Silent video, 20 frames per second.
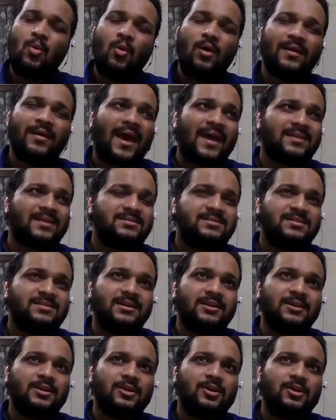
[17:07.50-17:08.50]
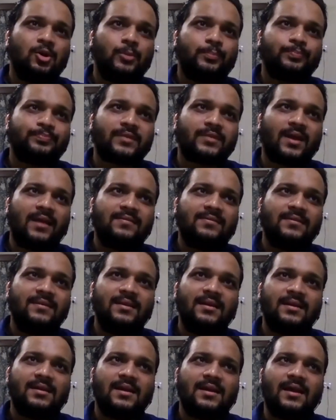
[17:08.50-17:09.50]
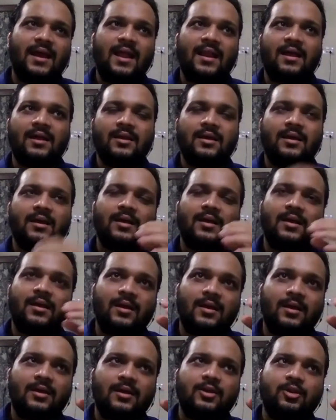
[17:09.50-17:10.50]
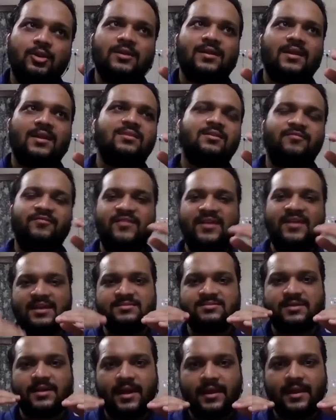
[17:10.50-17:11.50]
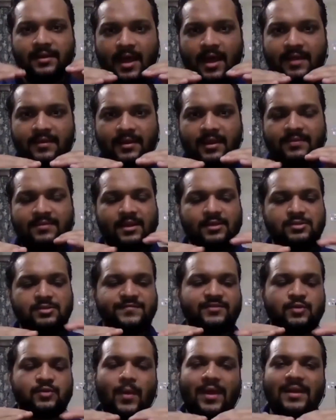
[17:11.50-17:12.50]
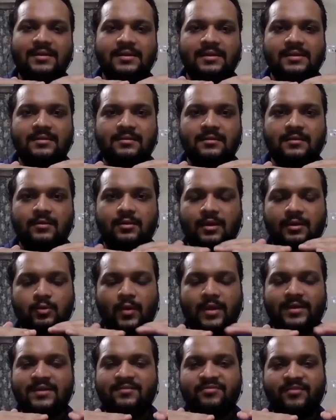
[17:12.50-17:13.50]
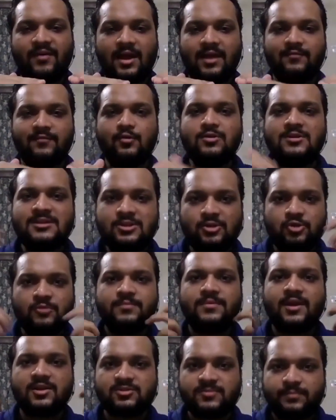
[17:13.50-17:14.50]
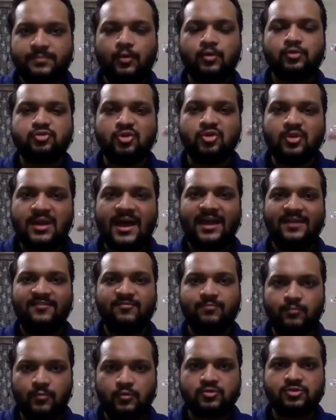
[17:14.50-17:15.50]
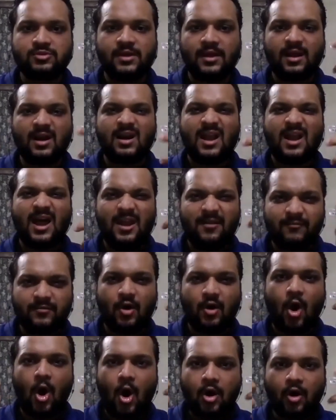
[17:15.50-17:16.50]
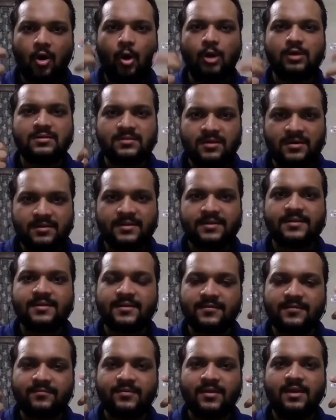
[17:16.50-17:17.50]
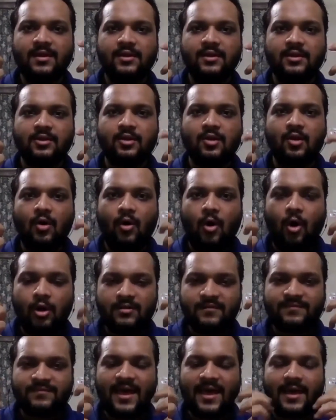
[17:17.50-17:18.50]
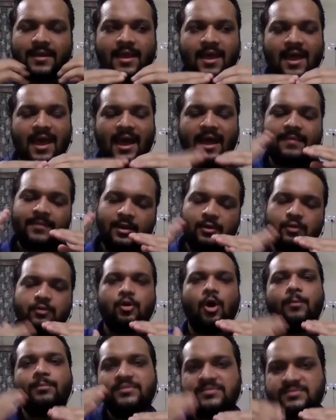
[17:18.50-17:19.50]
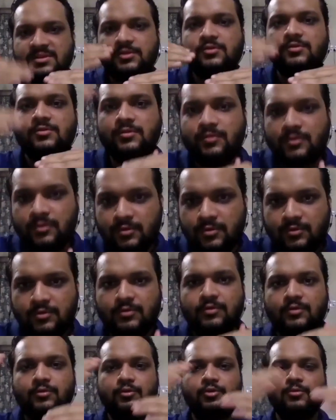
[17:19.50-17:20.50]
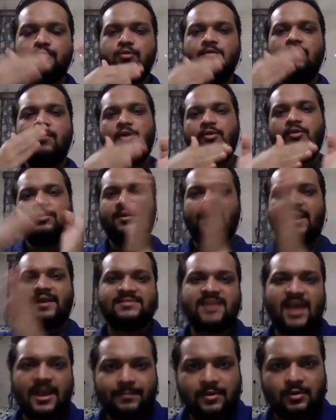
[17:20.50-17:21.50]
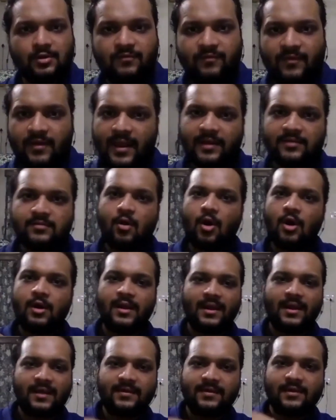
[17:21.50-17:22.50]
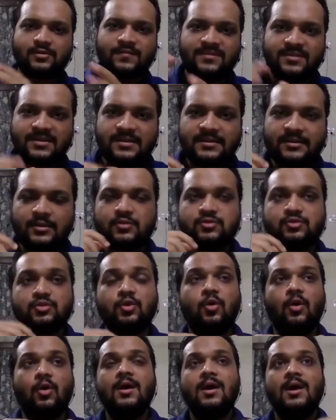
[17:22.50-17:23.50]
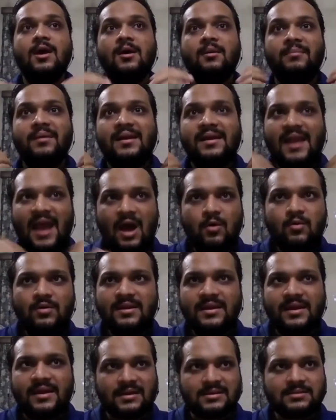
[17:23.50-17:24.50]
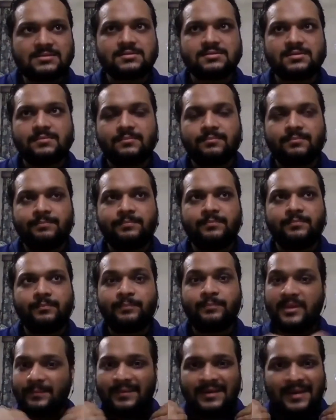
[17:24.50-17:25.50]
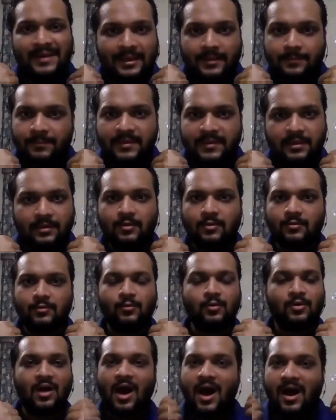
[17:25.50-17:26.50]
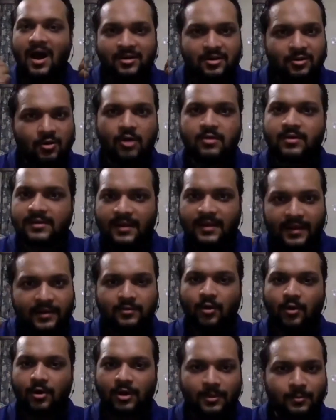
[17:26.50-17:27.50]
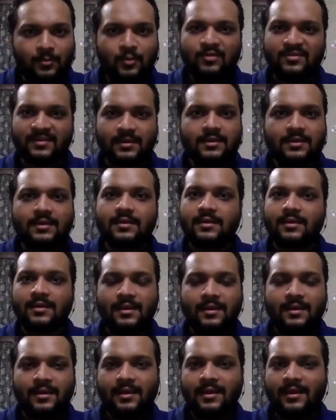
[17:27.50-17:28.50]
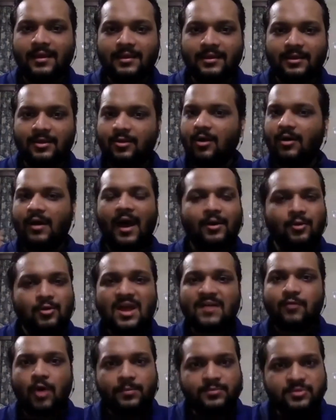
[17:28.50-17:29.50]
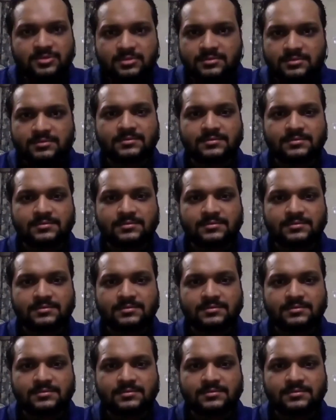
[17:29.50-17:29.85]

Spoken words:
what, actually, I think it's a phase, right? At the age of 20, 25, you need to be exposed to live music, live rock, alternative, all of that. And then obviously you move on to the next segment of electronic at the age of 30 or so. But nowadays, people like me who can't tolerate electronic music, I don't have options,